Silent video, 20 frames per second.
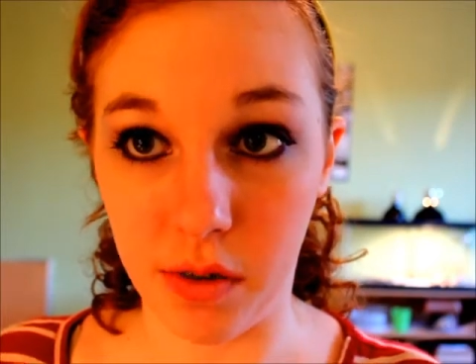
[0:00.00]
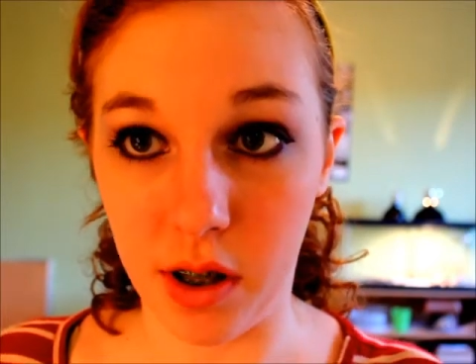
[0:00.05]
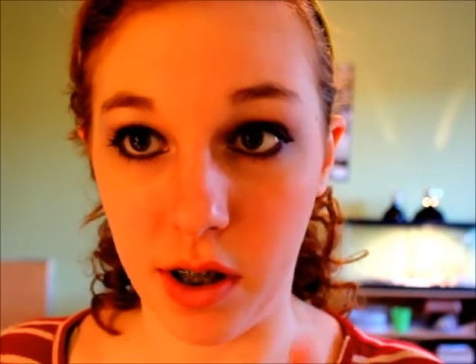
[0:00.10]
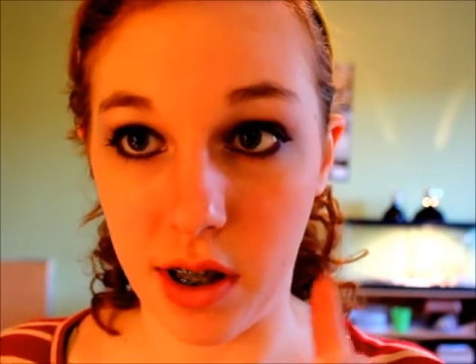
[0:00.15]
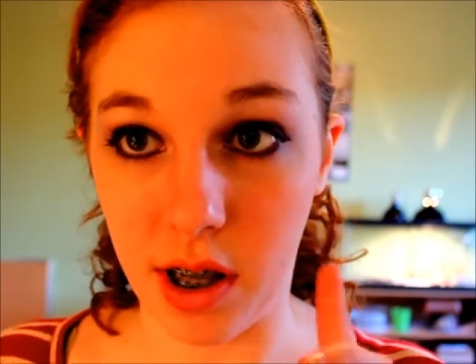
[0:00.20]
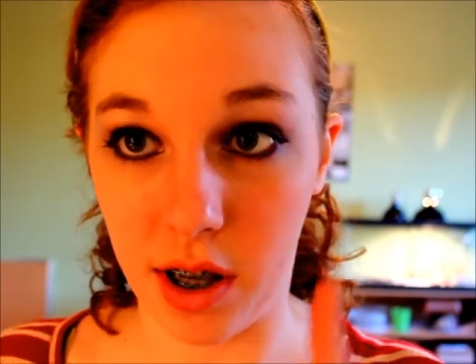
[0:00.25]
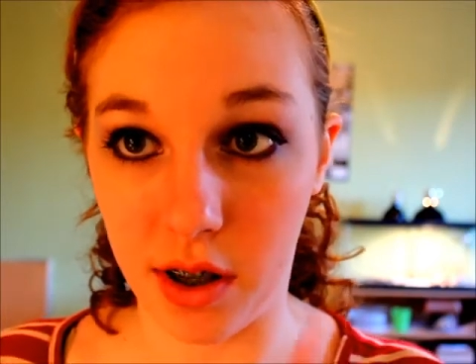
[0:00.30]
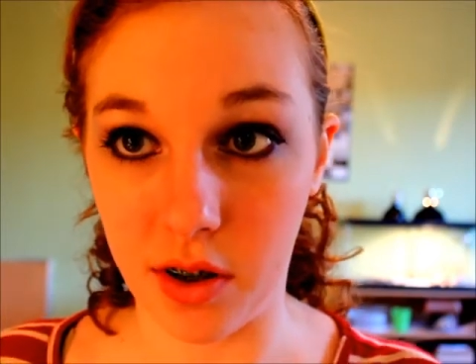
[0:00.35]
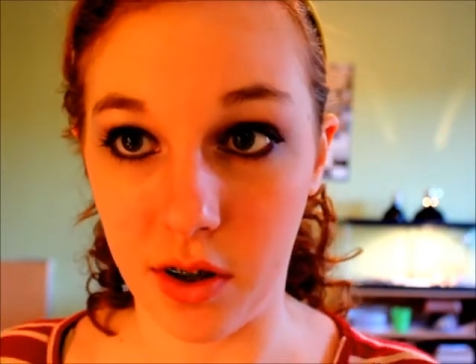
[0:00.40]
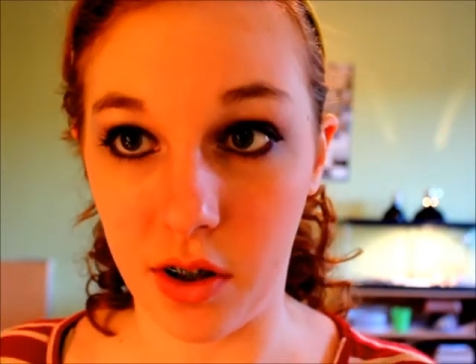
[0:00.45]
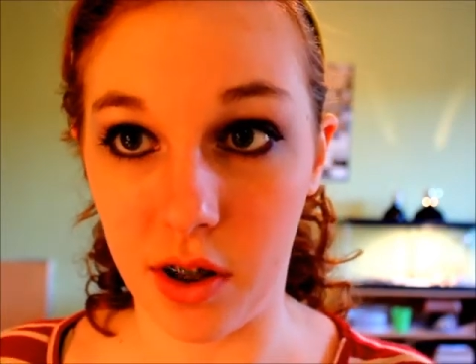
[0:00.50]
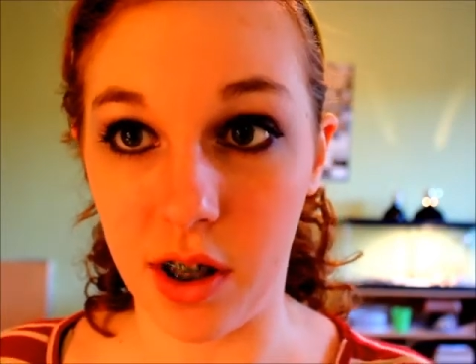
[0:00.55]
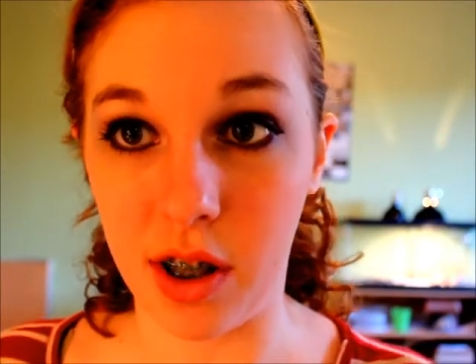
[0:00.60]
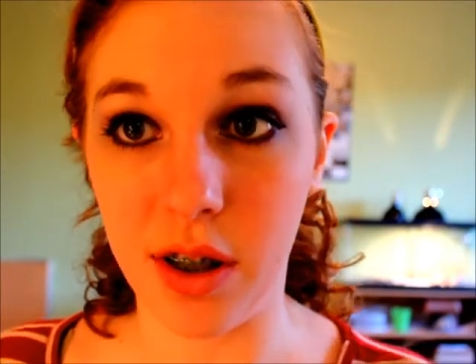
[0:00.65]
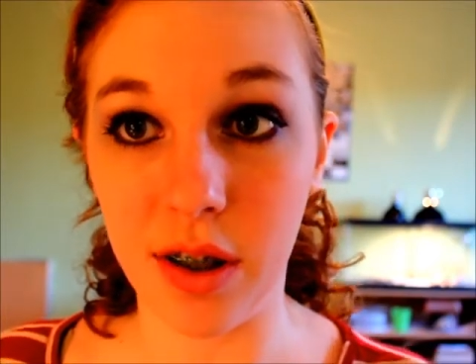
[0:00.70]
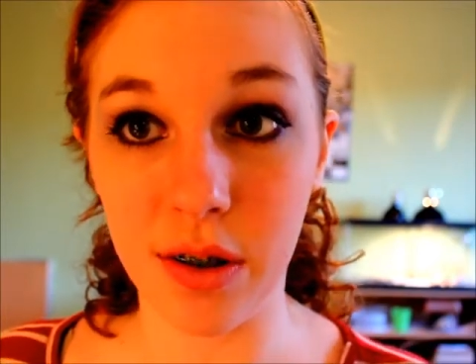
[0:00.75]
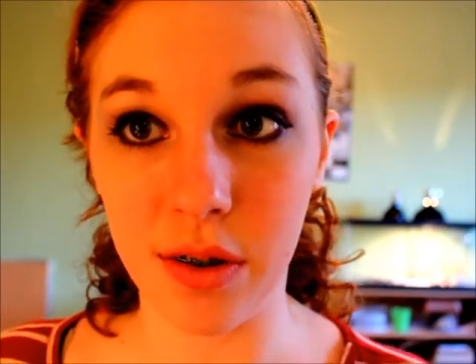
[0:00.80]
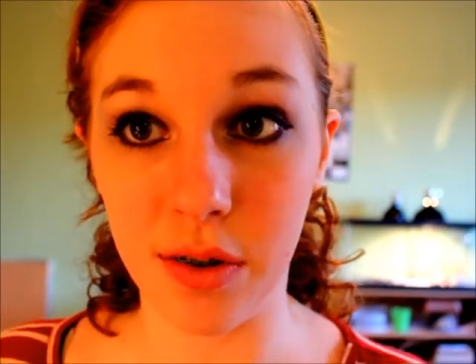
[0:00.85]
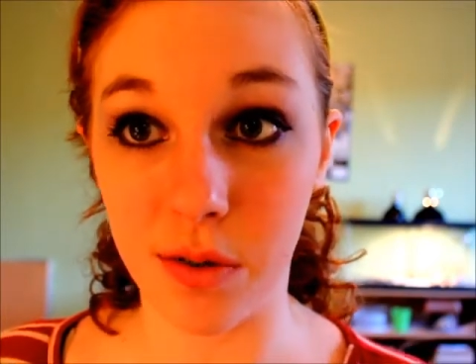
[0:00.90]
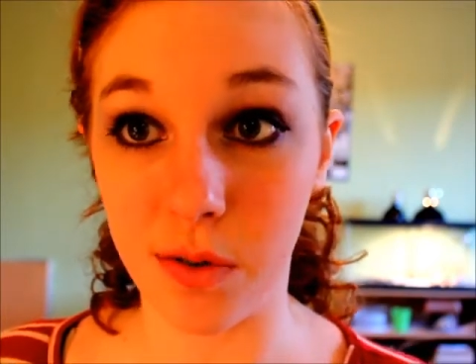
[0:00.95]
it is actually
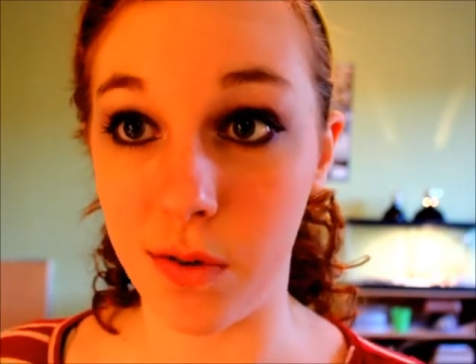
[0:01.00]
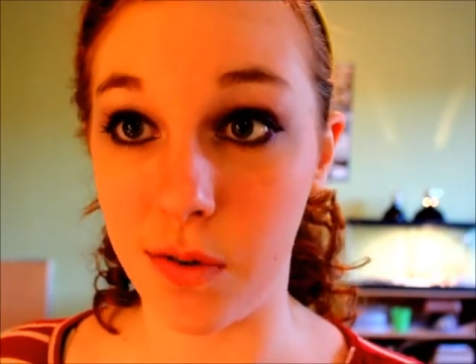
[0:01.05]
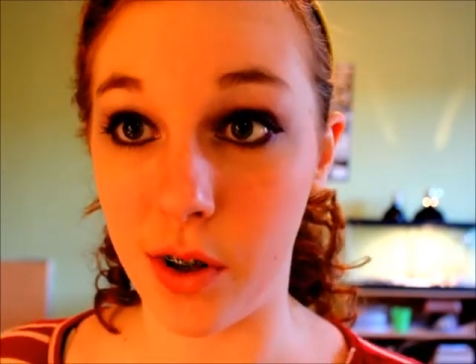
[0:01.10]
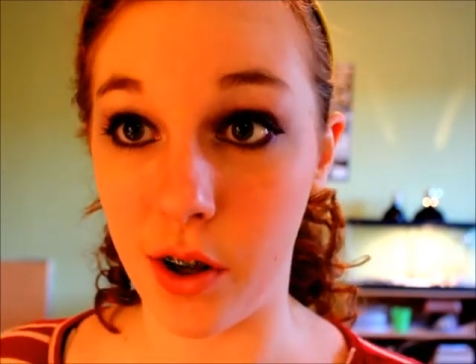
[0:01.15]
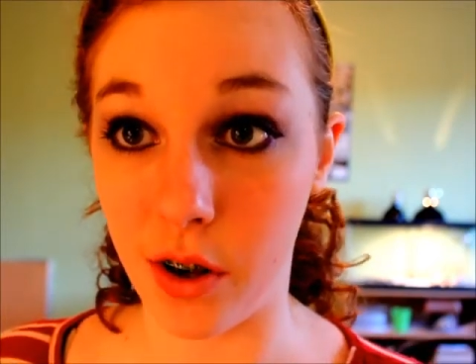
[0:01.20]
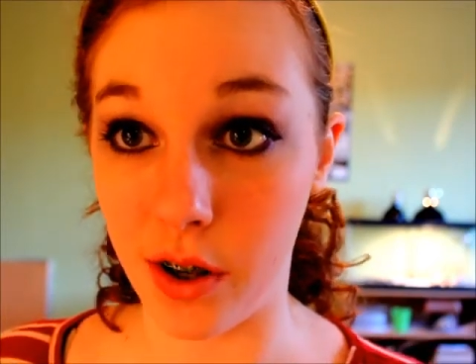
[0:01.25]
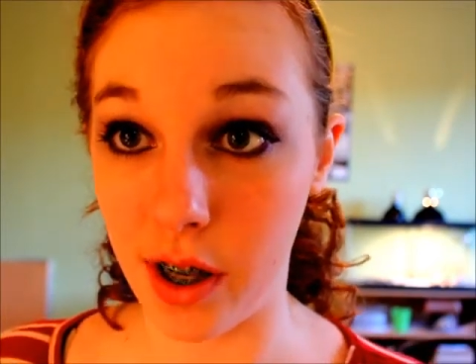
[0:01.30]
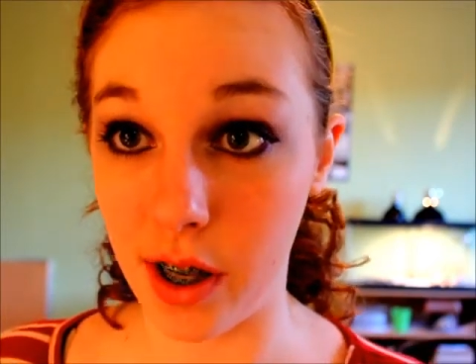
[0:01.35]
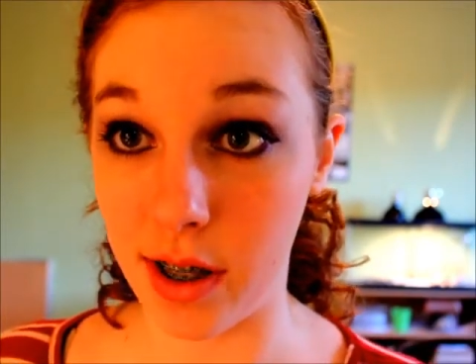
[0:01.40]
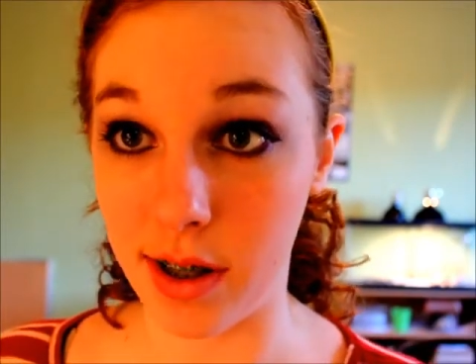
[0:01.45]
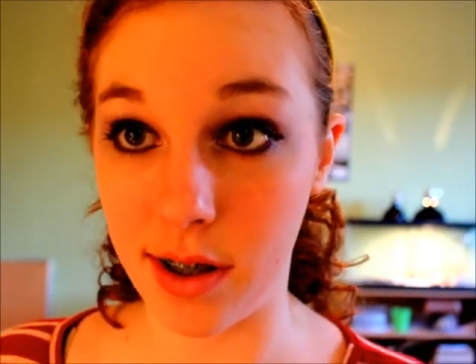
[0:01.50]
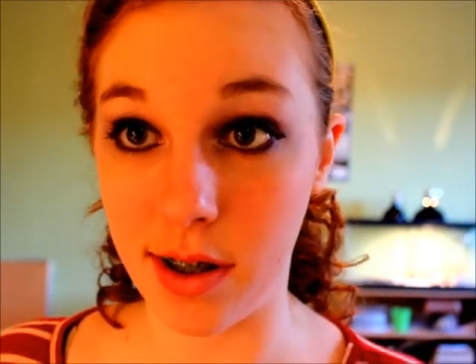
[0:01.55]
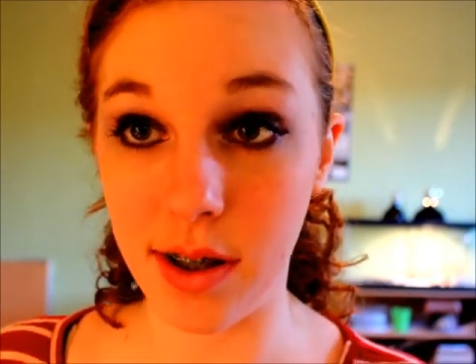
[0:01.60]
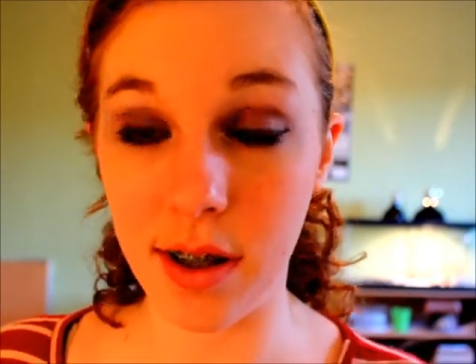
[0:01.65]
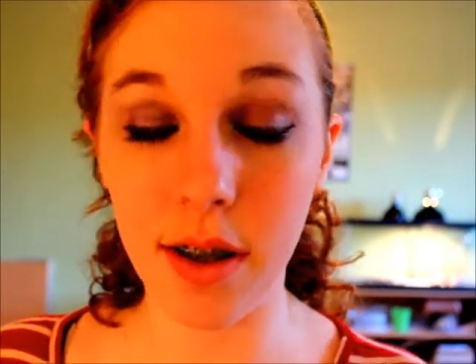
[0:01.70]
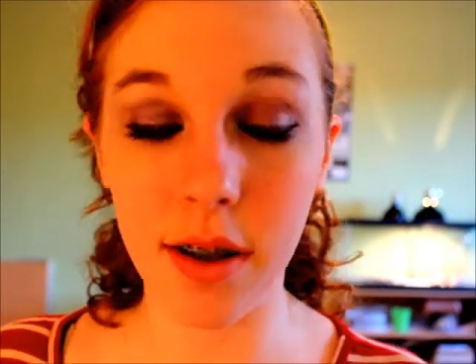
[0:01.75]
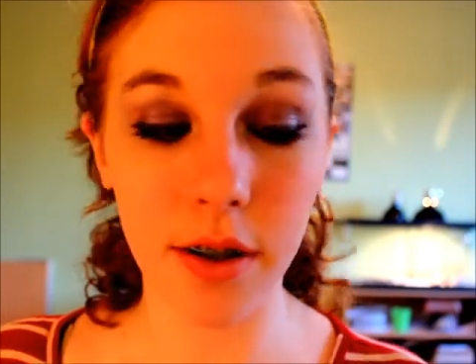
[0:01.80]
very nice.